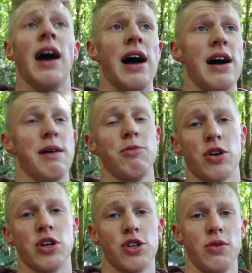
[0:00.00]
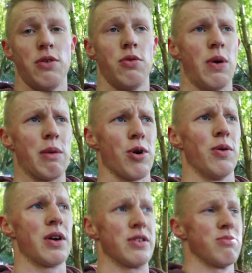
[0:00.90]
I'm not gonna show you where I'm
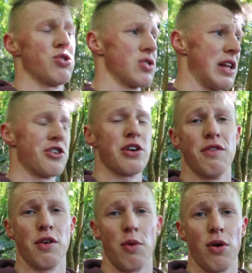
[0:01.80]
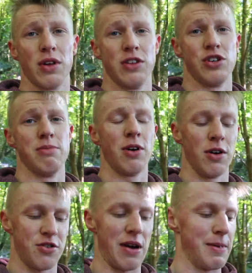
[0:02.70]
going because I'm just literally going for a walk in the gym
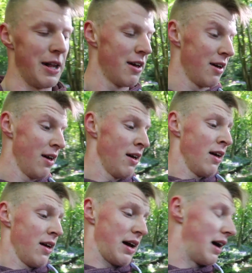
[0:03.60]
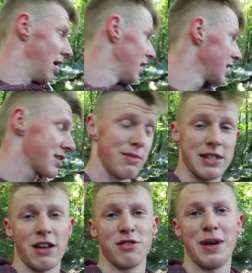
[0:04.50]
on the treadmill. Listen to
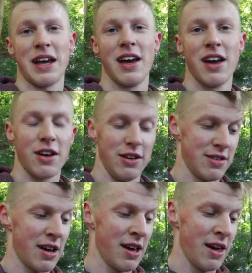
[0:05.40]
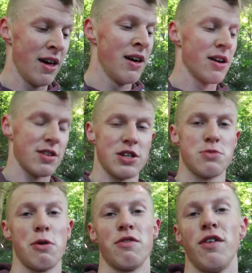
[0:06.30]
myself speak because I've got
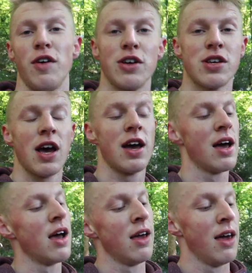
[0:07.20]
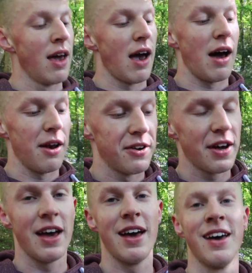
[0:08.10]
such a beautiful voice, and
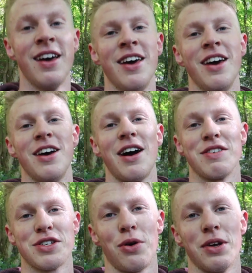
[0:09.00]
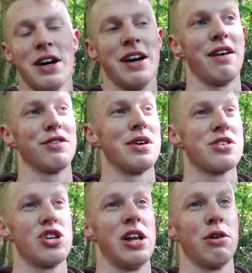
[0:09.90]
have a sauna
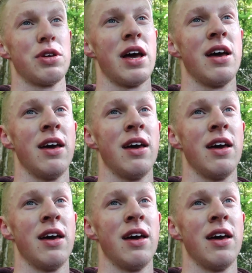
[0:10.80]
afterwards, chill out.